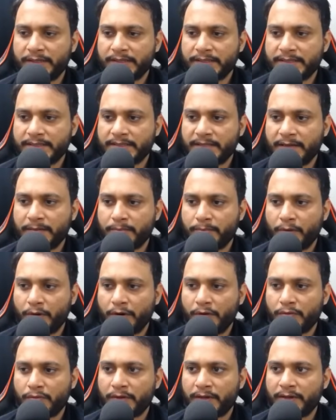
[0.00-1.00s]
it is saying
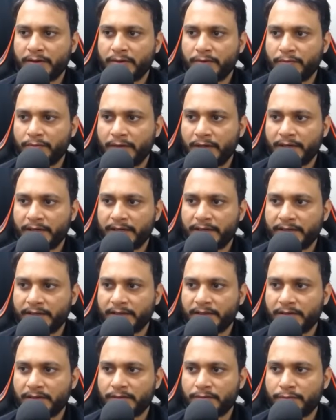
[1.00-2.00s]
ball 1 will get
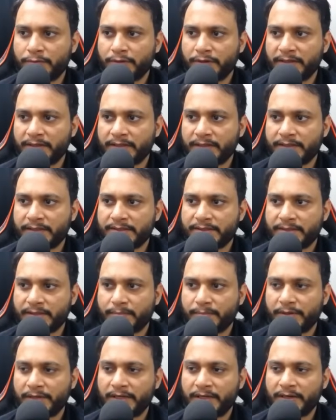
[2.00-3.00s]
color 4, and that is
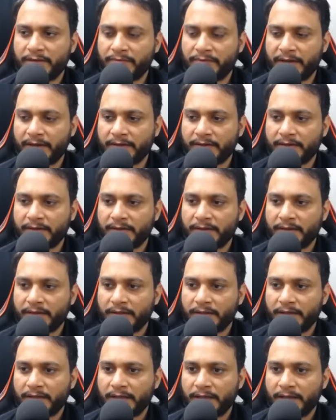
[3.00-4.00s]
completely fine.
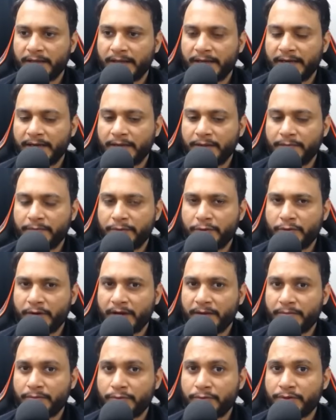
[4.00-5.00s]
And if you
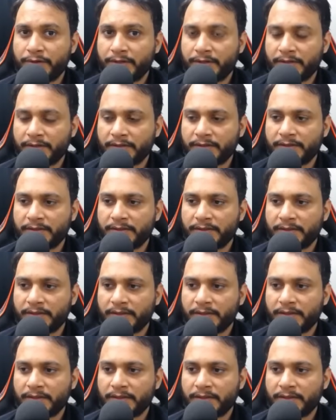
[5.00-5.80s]
have to return